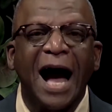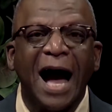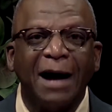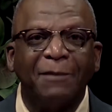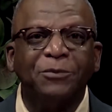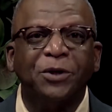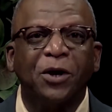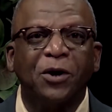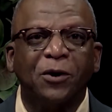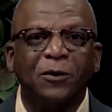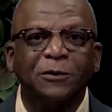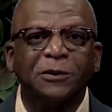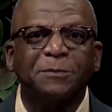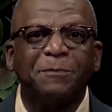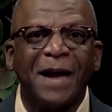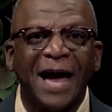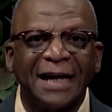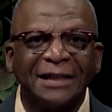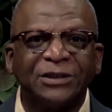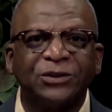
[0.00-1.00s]
I'm your
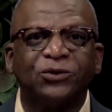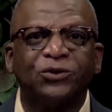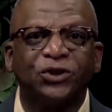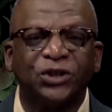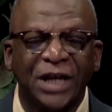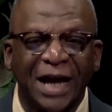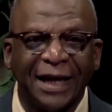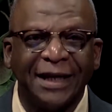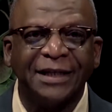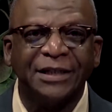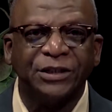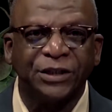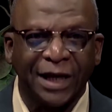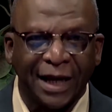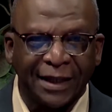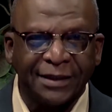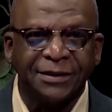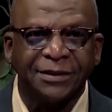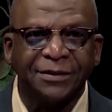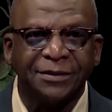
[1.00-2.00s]
host, Pastor Jackie
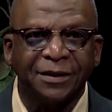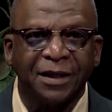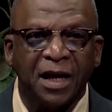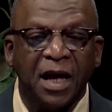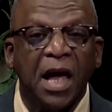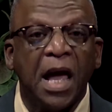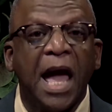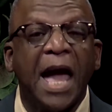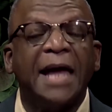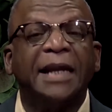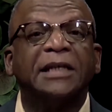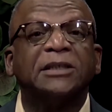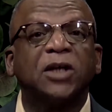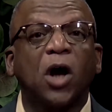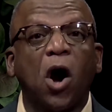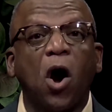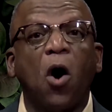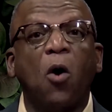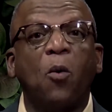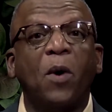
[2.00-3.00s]
Jackson. And as
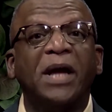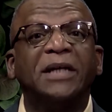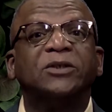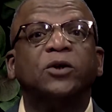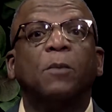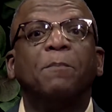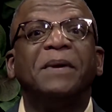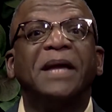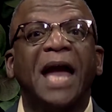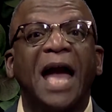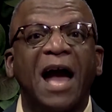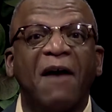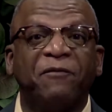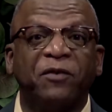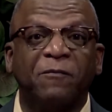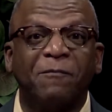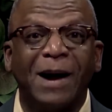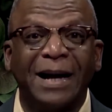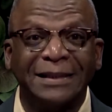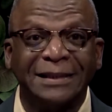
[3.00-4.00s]
always, on
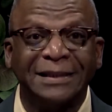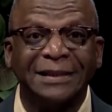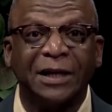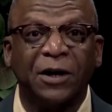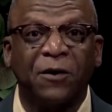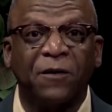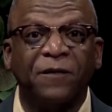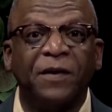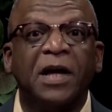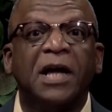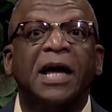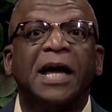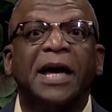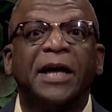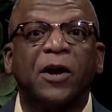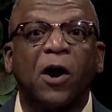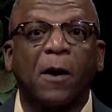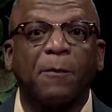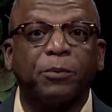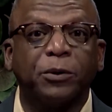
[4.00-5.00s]
behalf of myself
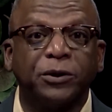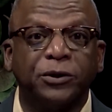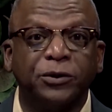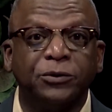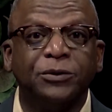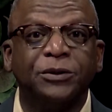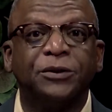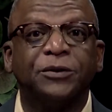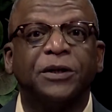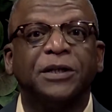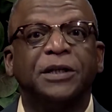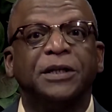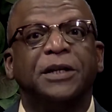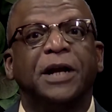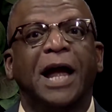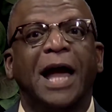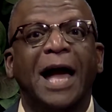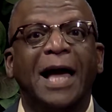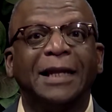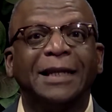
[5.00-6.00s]
and our producer,
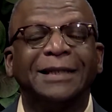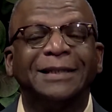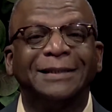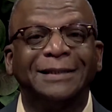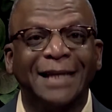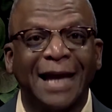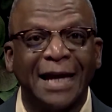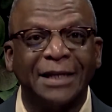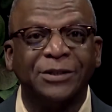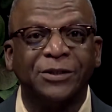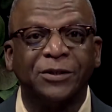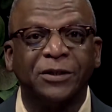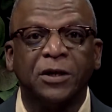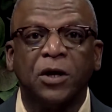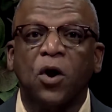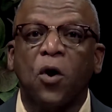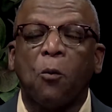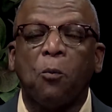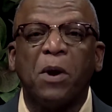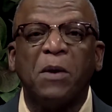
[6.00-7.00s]
Anita Alexander,
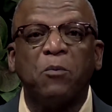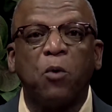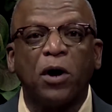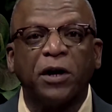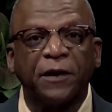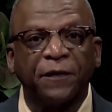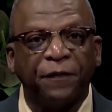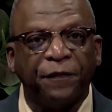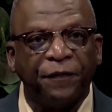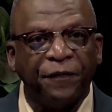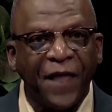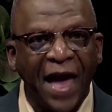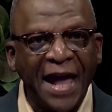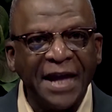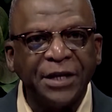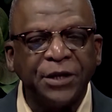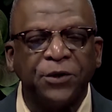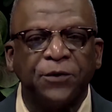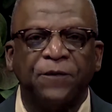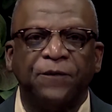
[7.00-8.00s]
we want to
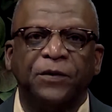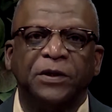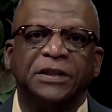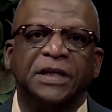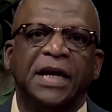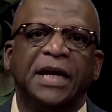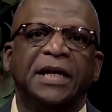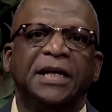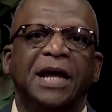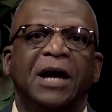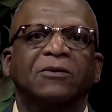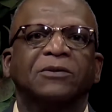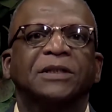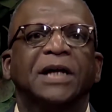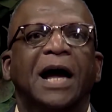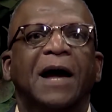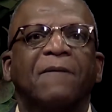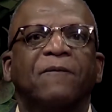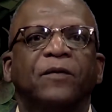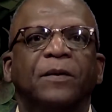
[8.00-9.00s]
thank you for taking out
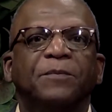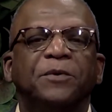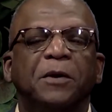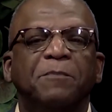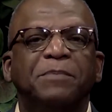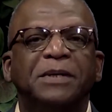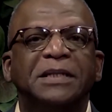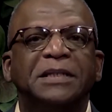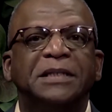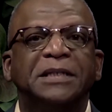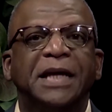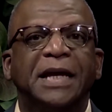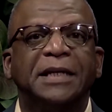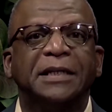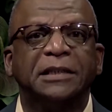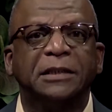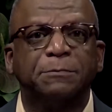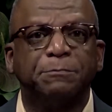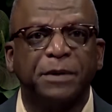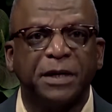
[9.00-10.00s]
time from your busy day
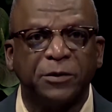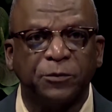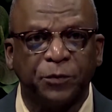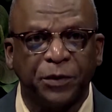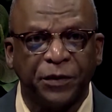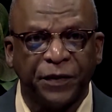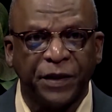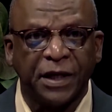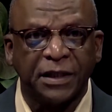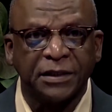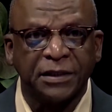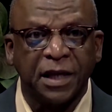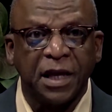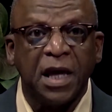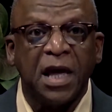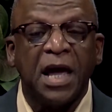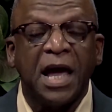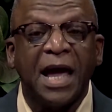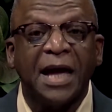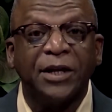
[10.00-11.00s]
to spend with us.
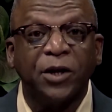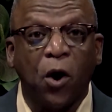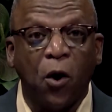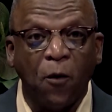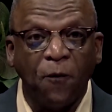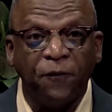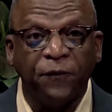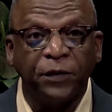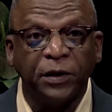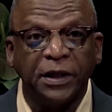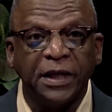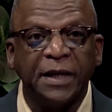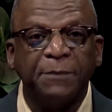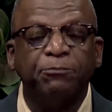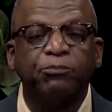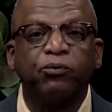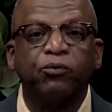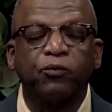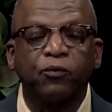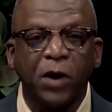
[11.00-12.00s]
And
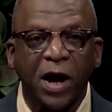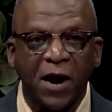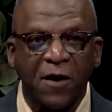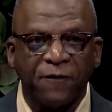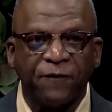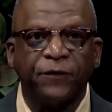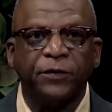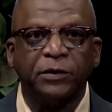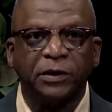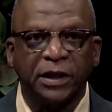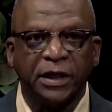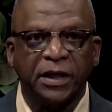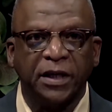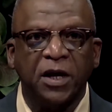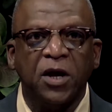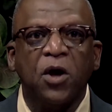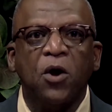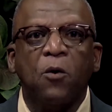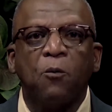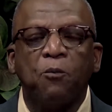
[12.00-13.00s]
hopefully, prayerfully,
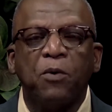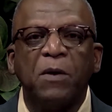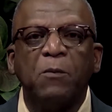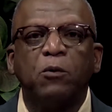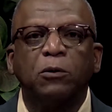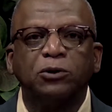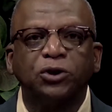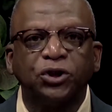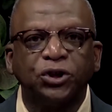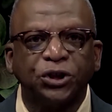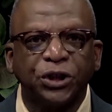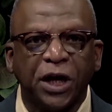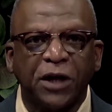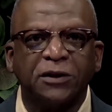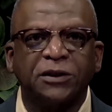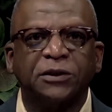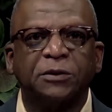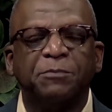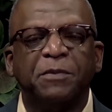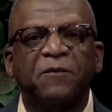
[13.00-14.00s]
we will
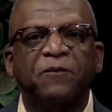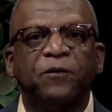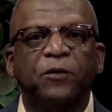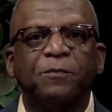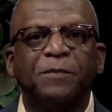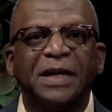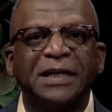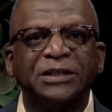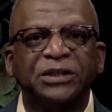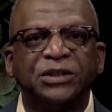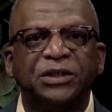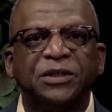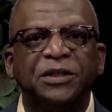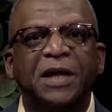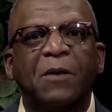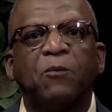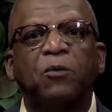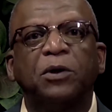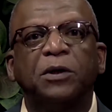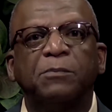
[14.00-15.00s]
share some information
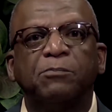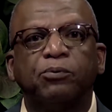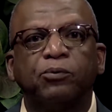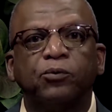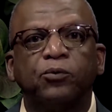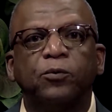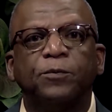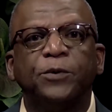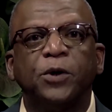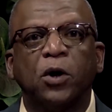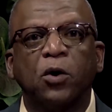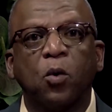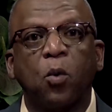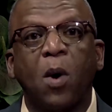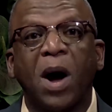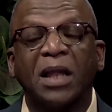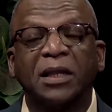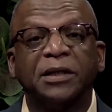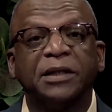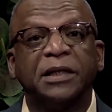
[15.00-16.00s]
that will improve your
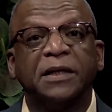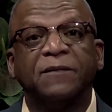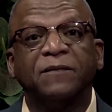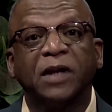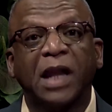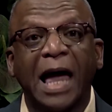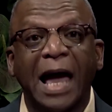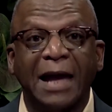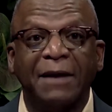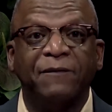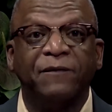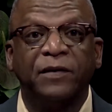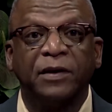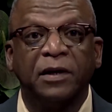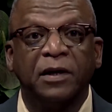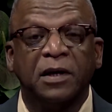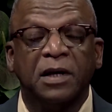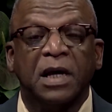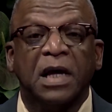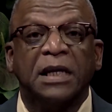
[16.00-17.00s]
quality of life.
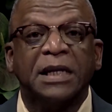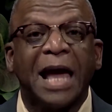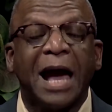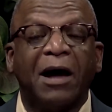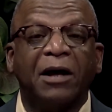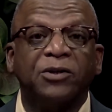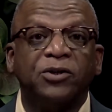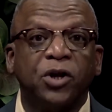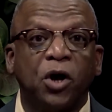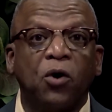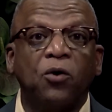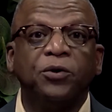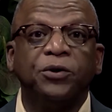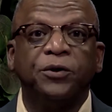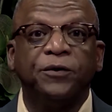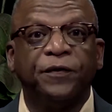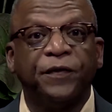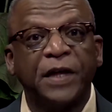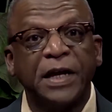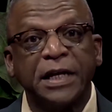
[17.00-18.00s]
Now, I know
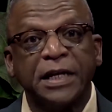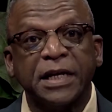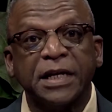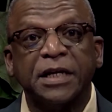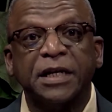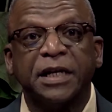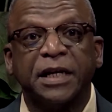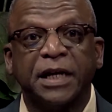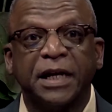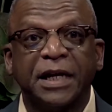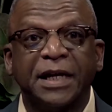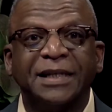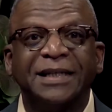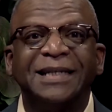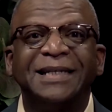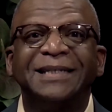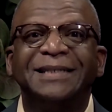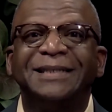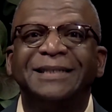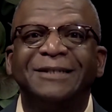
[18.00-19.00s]
you're thinking again,
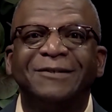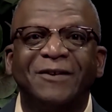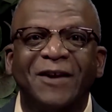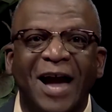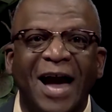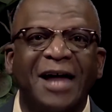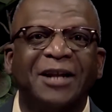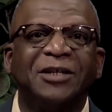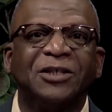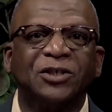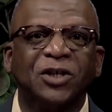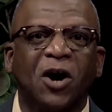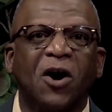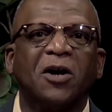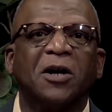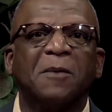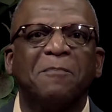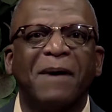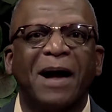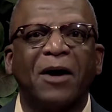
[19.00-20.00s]
he's got to
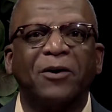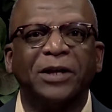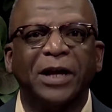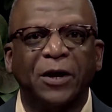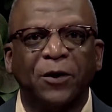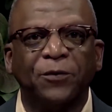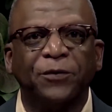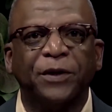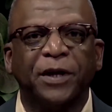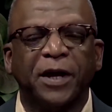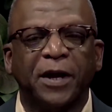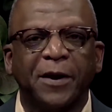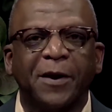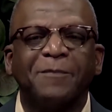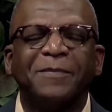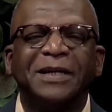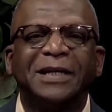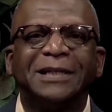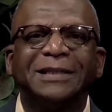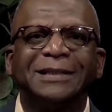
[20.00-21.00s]
talk about
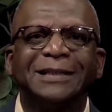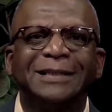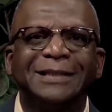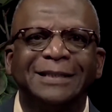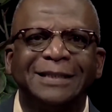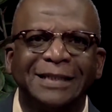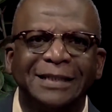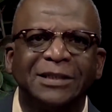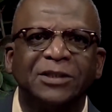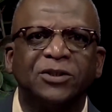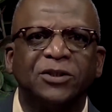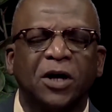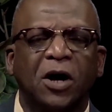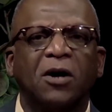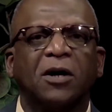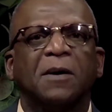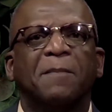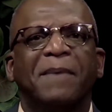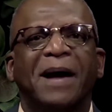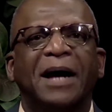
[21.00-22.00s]
healthcare because he didn't
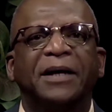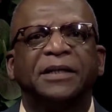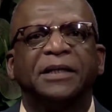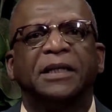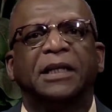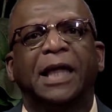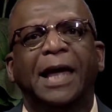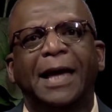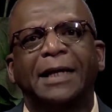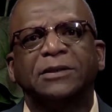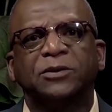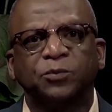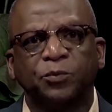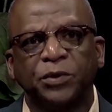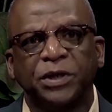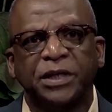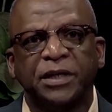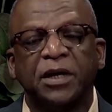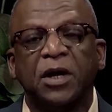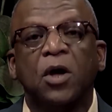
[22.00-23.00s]
talk about it last
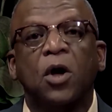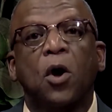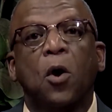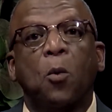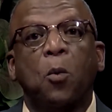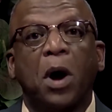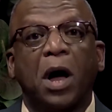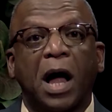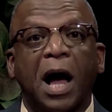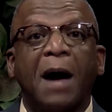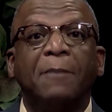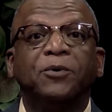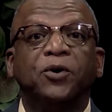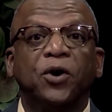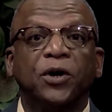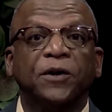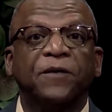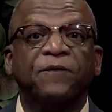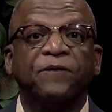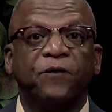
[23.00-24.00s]
week. Well, I'm
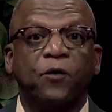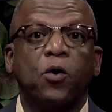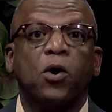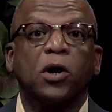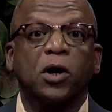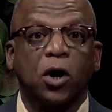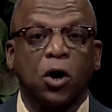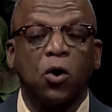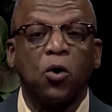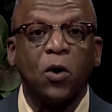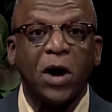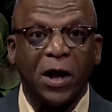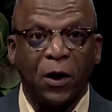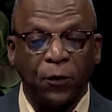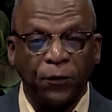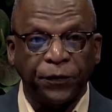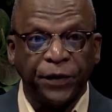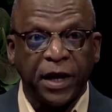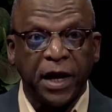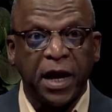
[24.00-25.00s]
going to forego
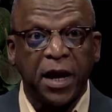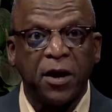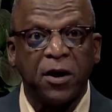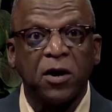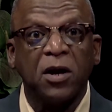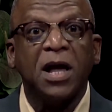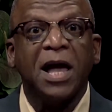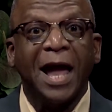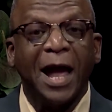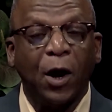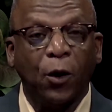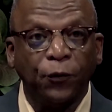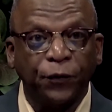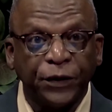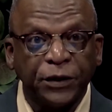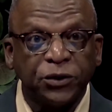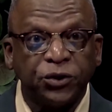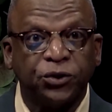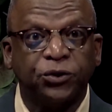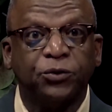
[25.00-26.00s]
healthcare,
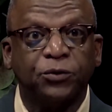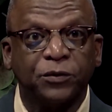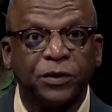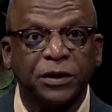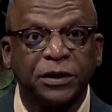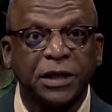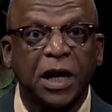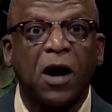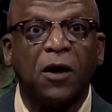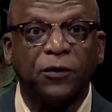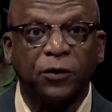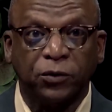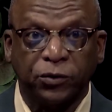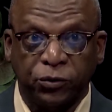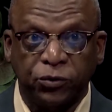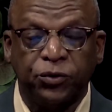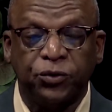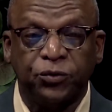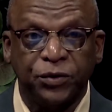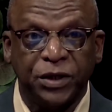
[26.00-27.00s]
health insurance, although
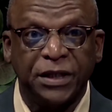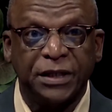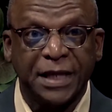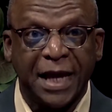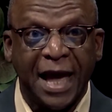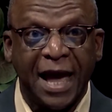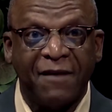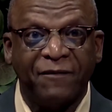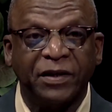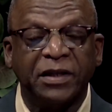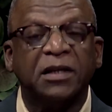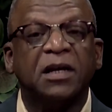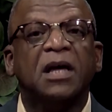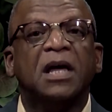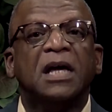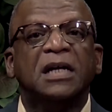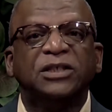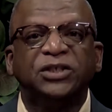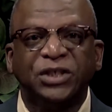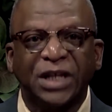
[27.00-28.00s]
you do need to have it,
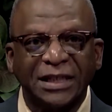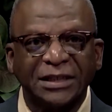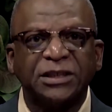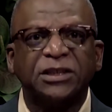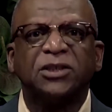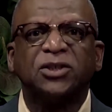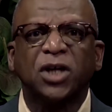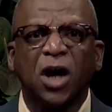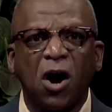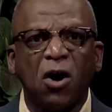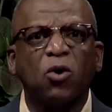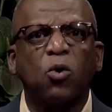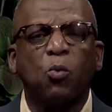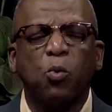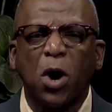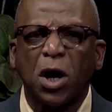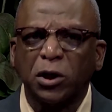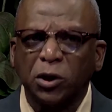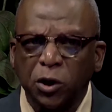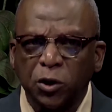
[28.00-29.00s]
just to talk
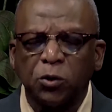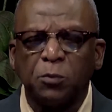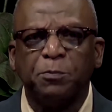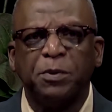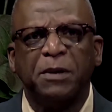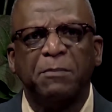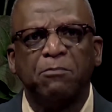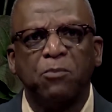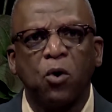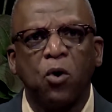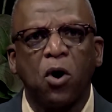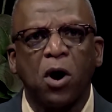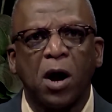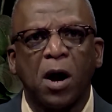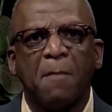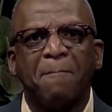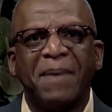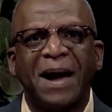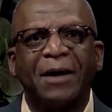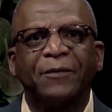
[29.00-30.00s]
a little bit more
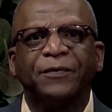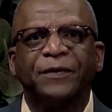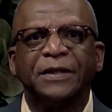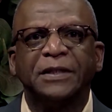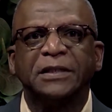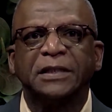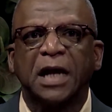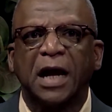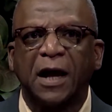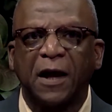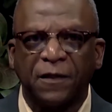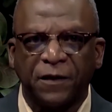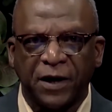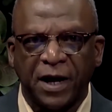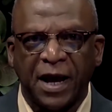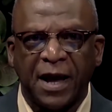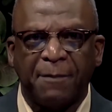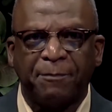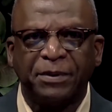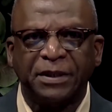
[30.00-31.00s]
about this
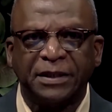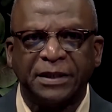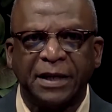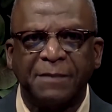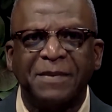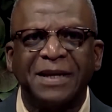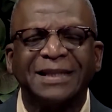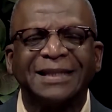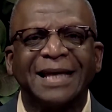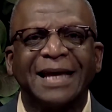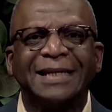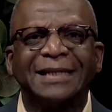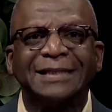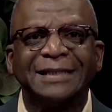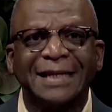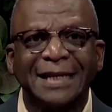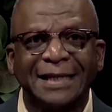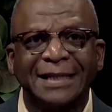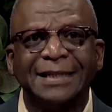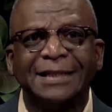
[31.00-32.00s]
other epidemic that
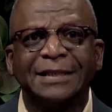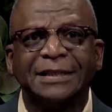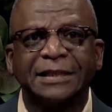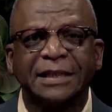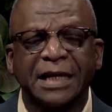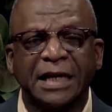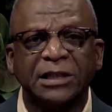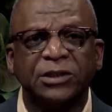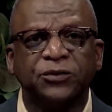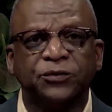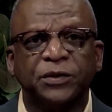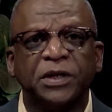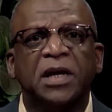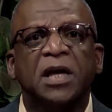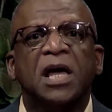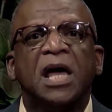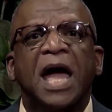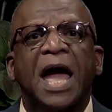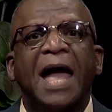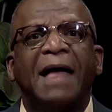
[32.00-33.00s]
is hitting this country,
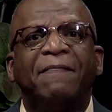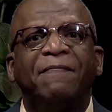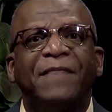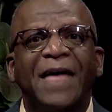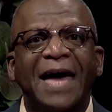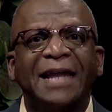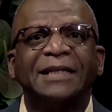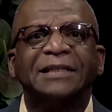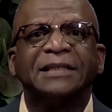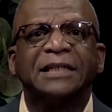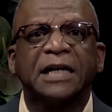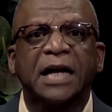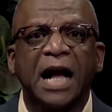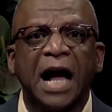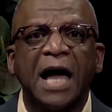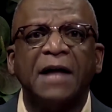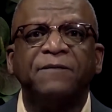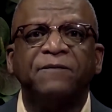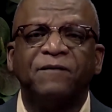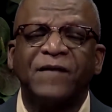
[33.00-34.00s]
and that is
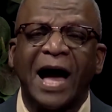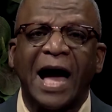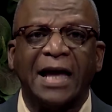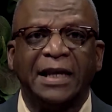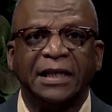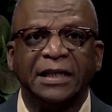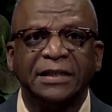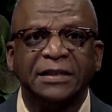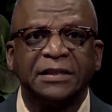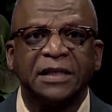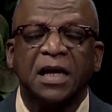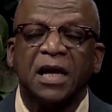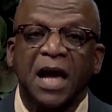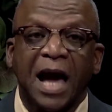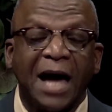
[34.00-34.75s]
gun violence.